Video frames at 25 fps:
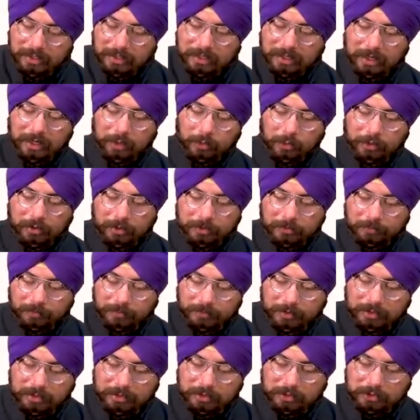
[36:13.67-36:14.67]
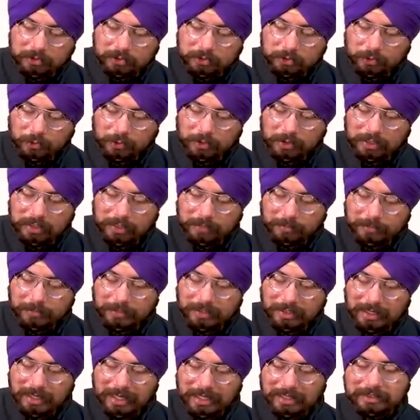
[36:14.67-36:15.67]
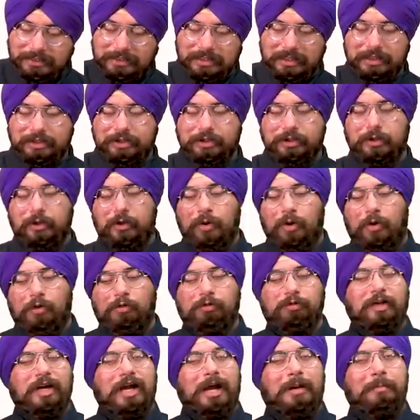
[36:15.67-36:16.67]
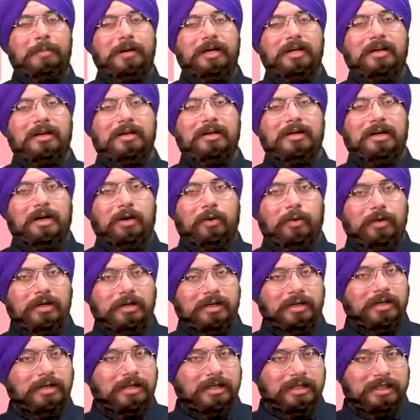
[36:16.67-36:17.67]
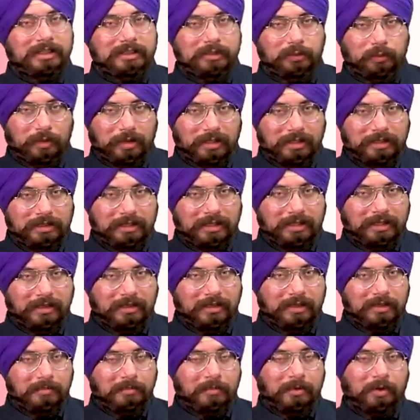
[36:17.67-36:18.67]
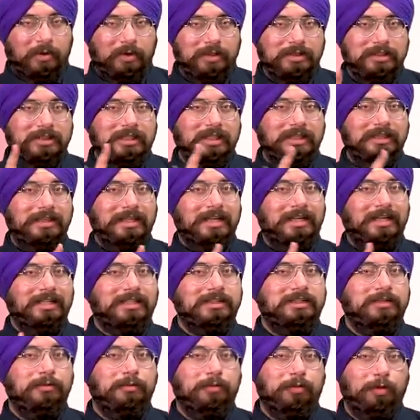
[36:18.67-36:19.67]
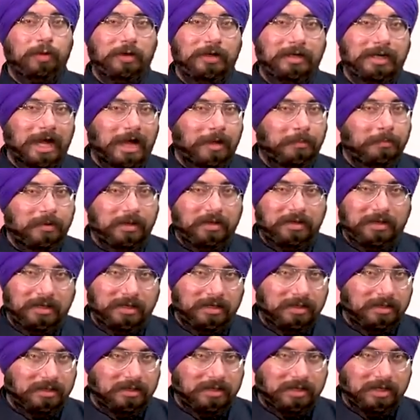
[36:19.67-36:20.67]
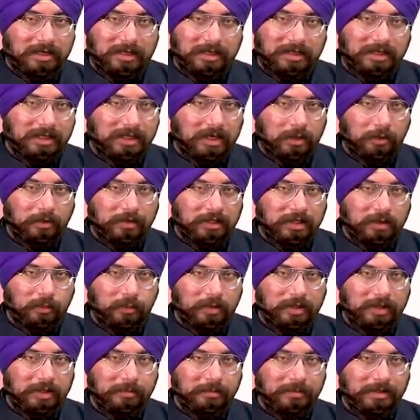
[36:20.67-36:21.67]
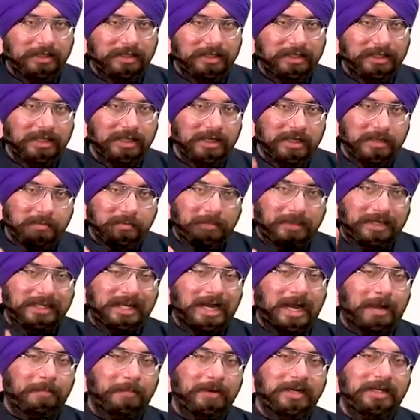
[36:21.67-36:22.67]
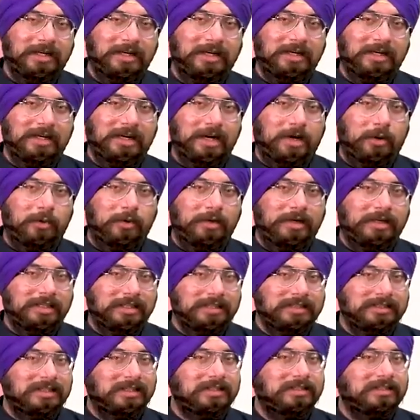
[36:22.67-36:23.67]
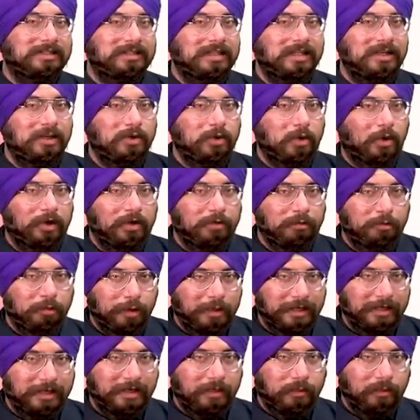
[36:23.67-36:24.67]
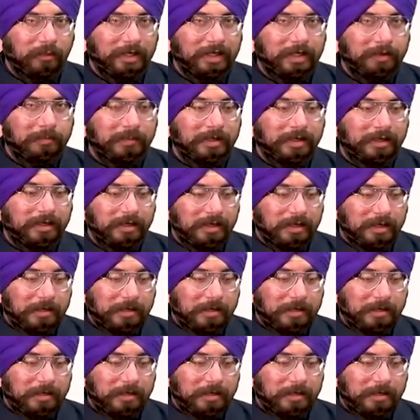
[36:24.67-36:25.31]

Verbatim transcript: account so liberalization of capital account is one thing because there is full cap, uh, uh, current account convertibility, but capital account is still not fully convertible.